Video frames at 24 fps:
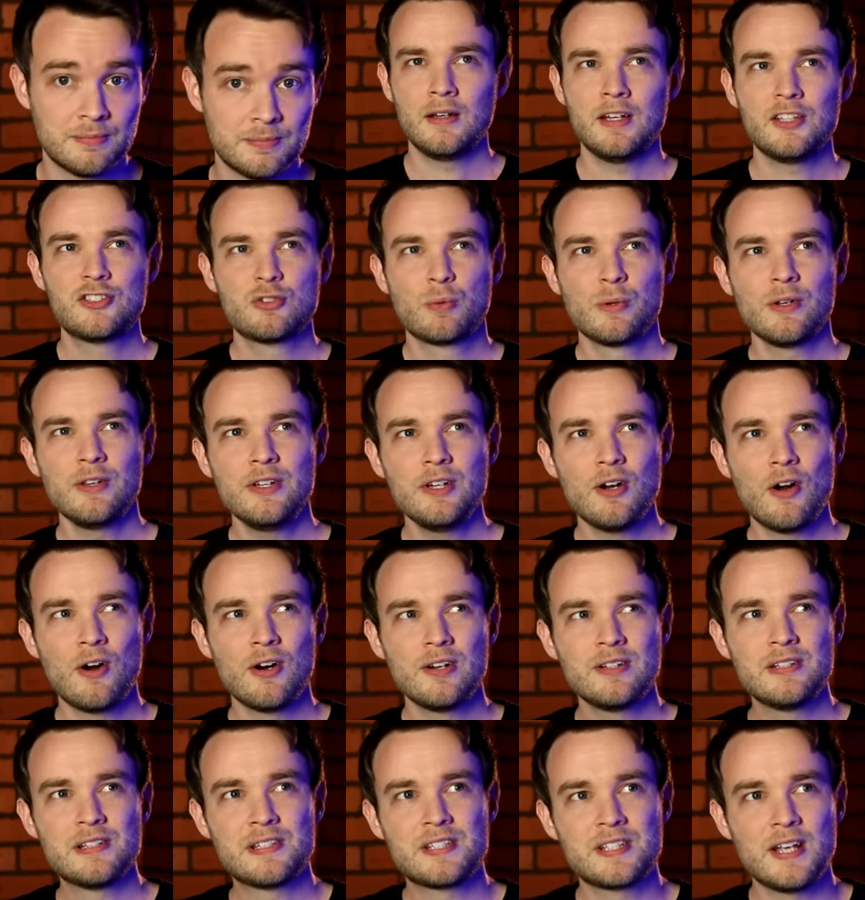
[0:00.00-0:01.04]
It's really
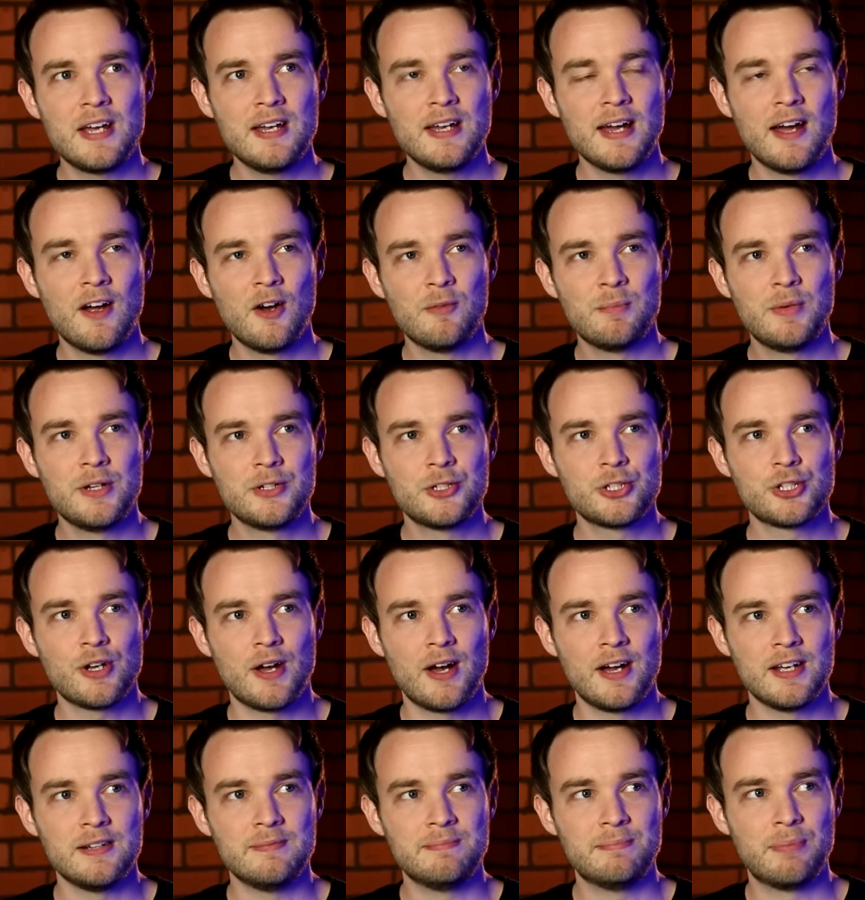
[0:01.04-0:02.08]
hard to say how much
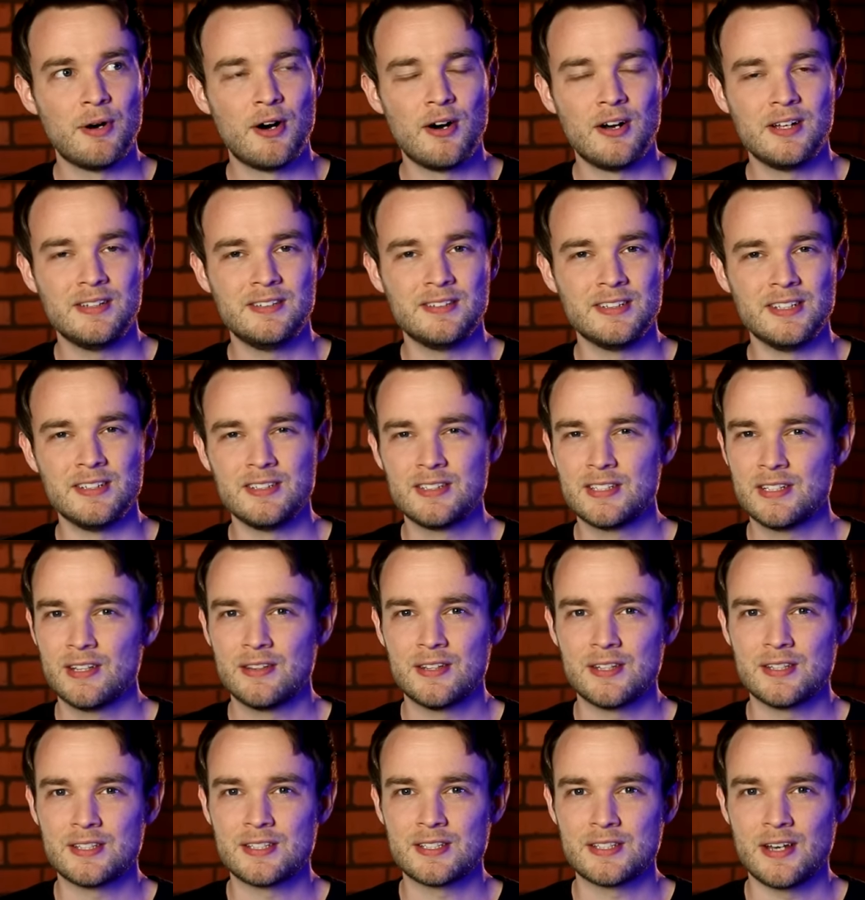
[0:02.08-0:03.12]
I bought into
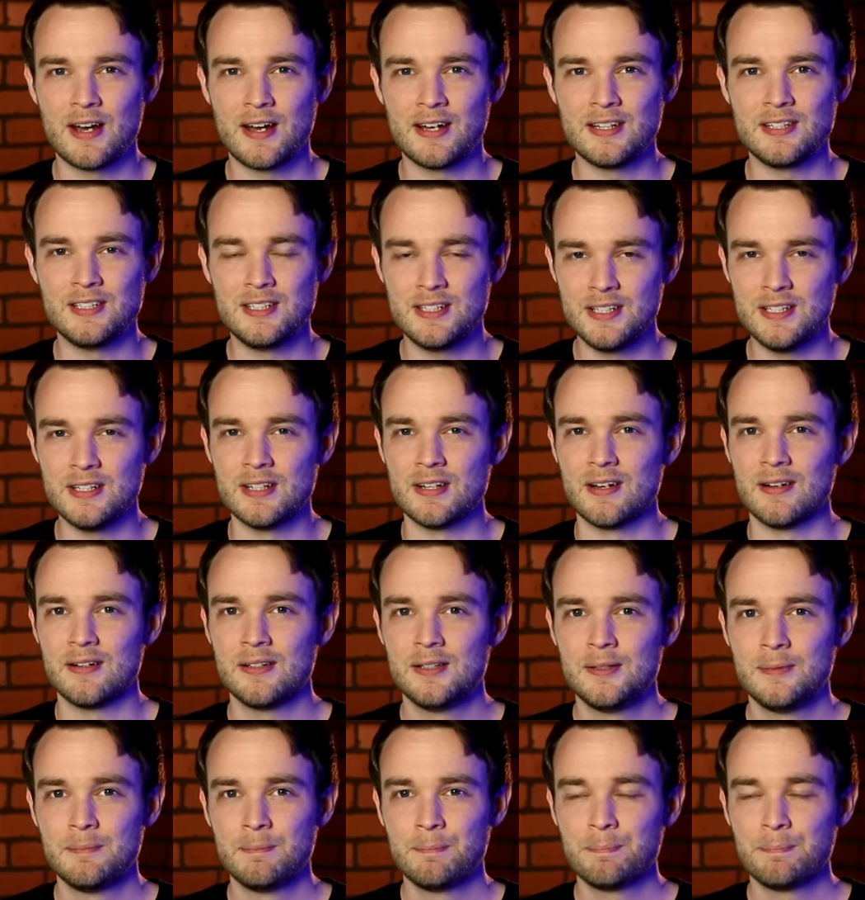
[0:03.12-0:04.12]
this idea.